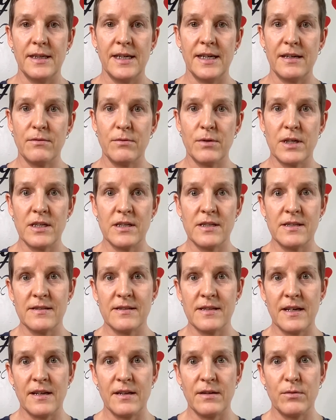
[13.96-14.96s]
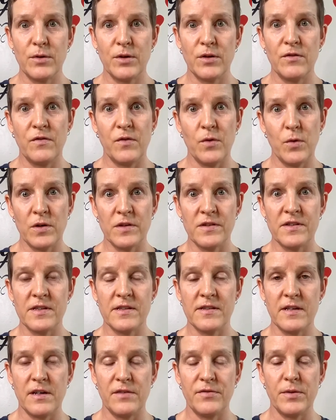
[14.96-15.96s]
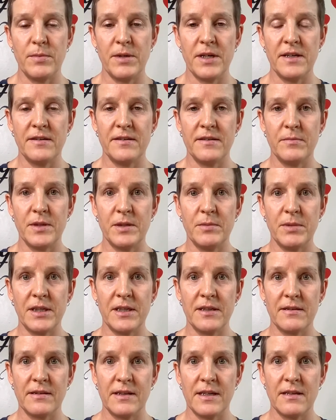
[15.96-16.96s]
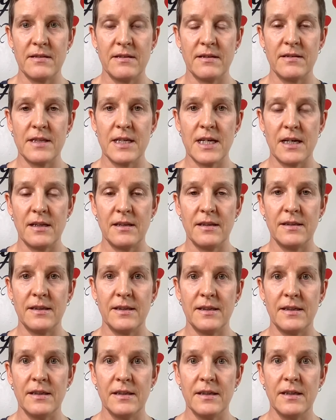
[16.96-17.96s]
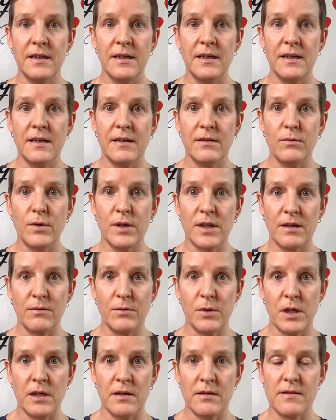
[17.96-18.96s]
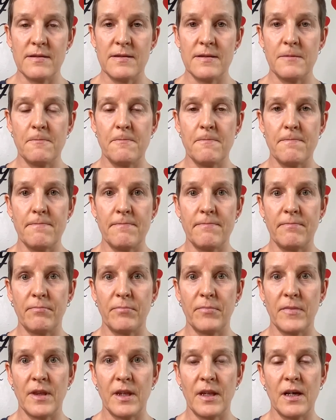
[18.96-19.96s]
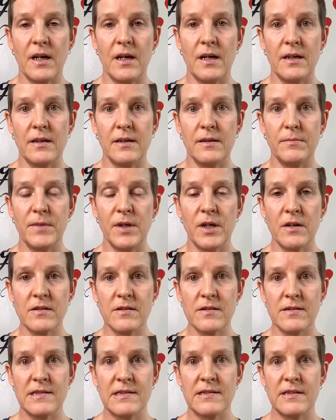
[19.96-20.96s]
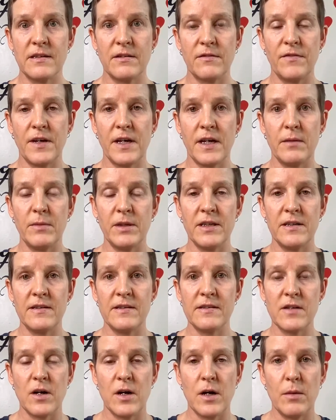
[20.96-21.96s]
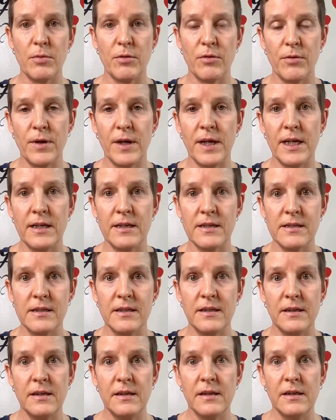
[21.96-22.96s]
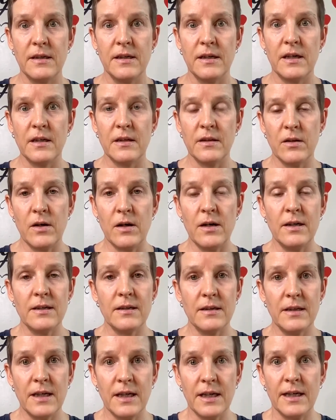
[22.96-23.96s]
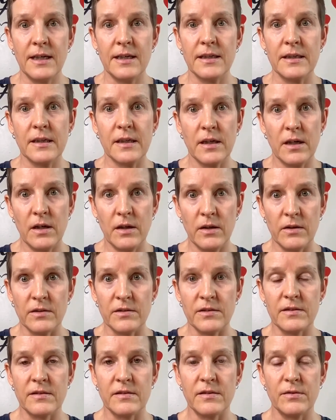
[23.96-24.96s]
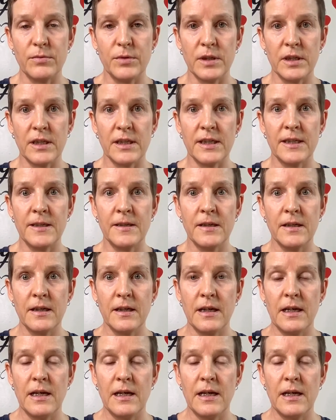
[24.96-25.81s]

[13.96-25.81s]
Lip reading: And I wanted to say the word forced self-abandonment because that's exactly what it was. Narcissistic families operate a lot like a cult, really.